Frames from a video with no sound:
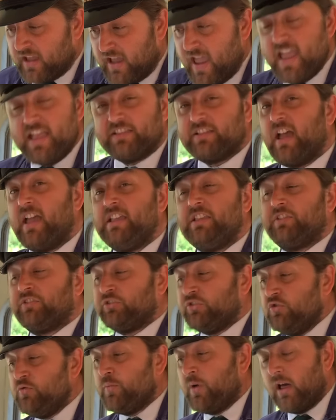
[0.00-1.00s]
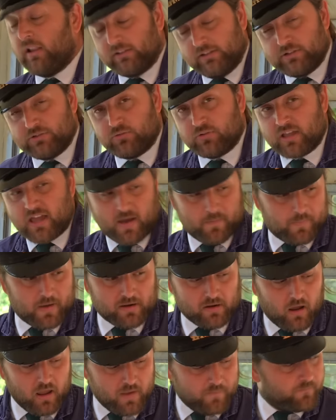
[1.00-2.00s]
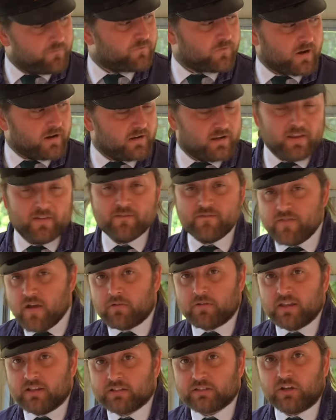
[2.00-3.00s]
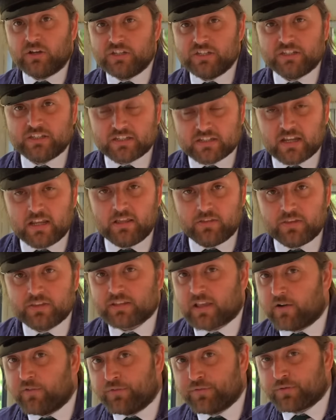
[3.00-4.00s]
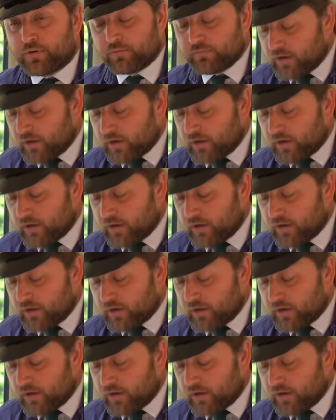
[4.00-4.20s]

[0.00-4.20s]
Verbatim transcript: It's a super little cab, and I am frankly very excited to take this out for a